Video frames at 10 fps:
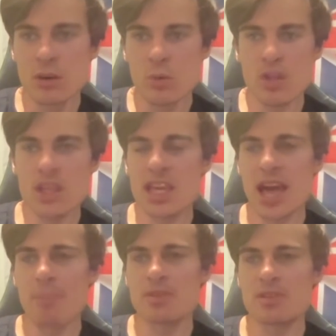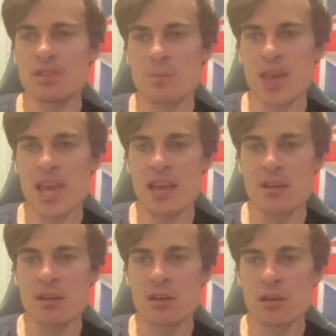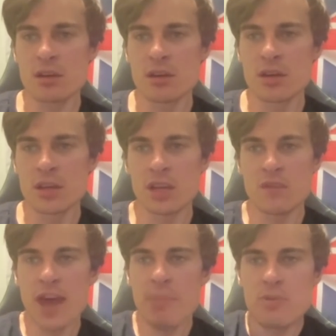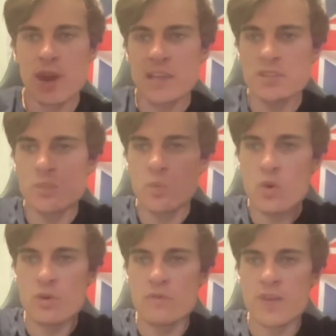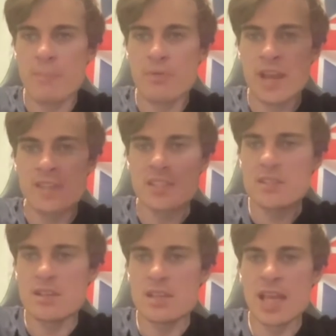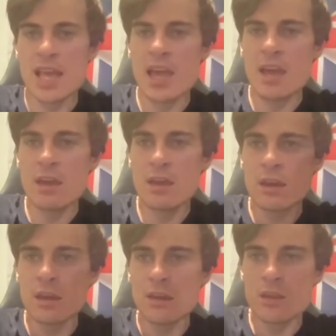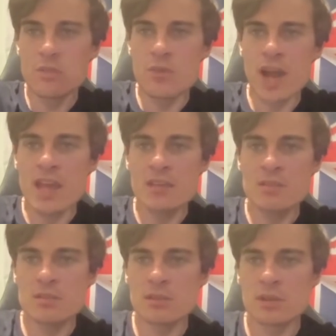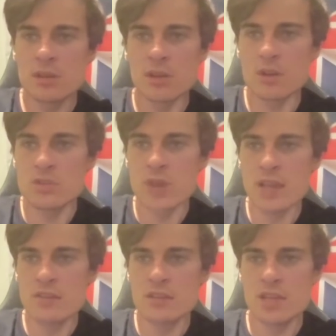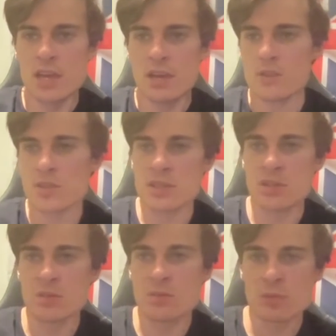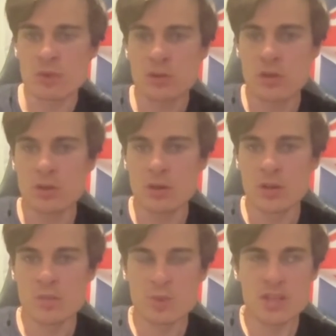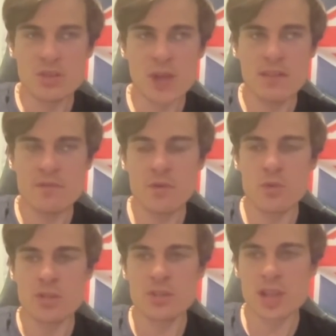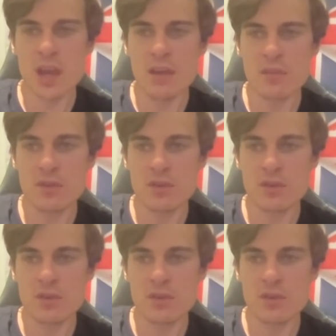What do you think happens to the pit? It evaporates. The water evaporates into the air, then it rains, goes straight into the ecosystem. It's pretty straightforward stuff.